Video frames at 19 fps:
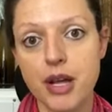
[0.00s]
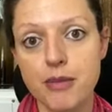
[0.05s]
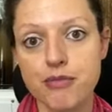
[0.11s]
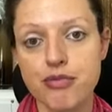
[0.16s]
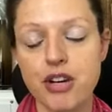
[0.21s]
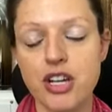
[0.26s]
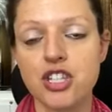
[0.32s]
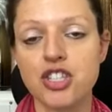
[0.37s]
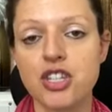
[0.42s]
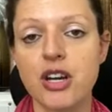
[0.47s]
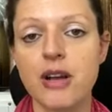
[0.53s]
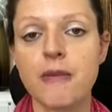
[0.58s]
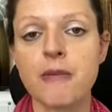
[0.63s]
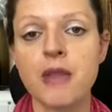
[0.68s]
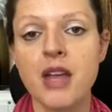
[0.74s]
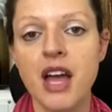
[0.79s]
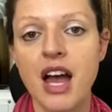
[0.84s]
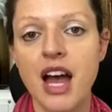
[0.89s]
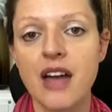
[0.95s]
pressure,
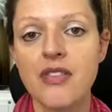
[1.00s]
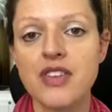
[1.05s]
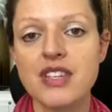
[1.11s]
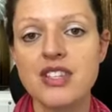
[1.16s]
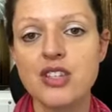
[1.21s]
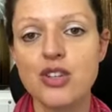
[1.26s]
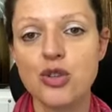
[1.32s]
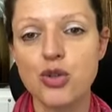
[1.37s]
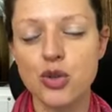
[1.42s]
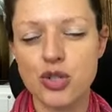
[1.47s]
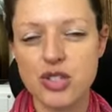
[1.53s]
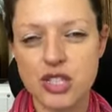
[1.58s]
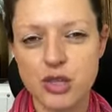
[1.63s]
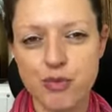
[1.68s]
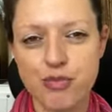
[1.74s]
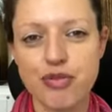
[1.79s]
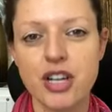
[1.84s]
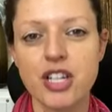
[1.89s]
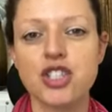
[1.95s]
and this can cause
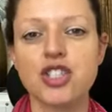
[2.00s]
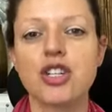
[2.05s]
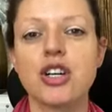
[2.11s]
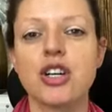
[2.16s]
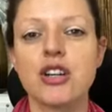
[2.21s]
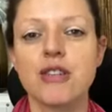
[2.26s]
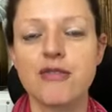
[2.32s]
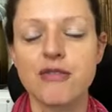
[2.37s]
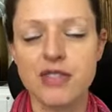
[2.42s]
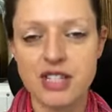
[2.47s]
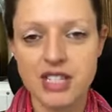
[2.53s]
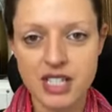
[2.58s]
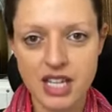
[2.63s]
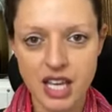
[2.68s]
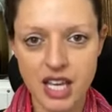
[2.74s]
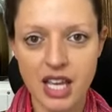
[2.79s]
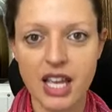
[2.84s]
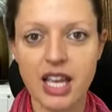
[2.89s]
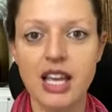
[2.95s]
depression and
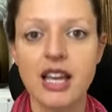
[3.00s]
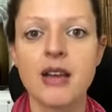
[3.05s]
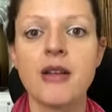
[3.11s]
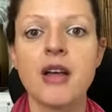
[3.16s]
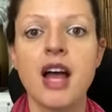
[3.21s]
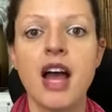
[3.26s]
fatigue